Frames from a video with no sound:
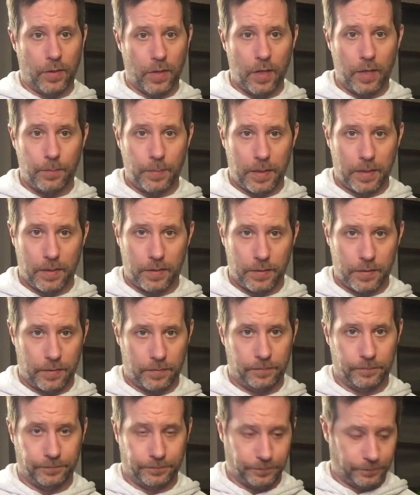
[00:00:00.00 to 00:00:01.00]
good because
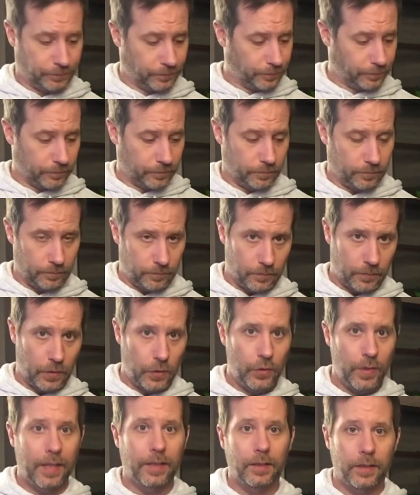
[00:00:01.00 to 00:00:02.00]

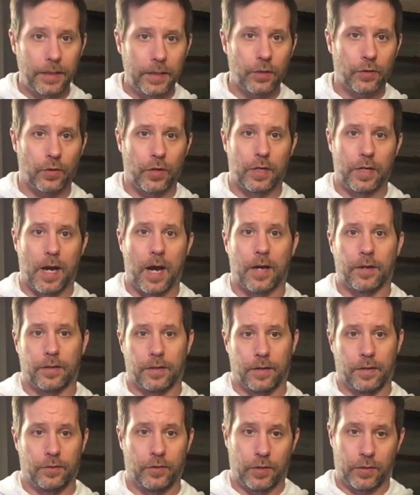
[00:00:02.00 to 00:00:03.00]
you're not lingering on it
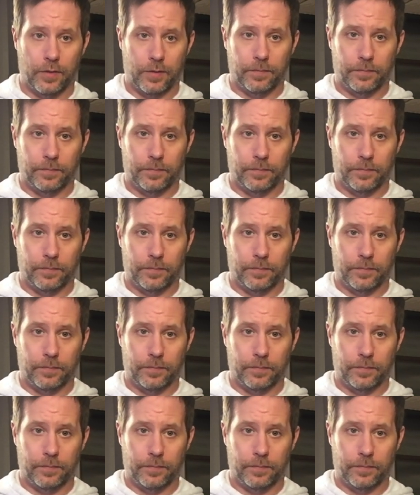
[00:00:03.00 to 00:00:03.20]
and just,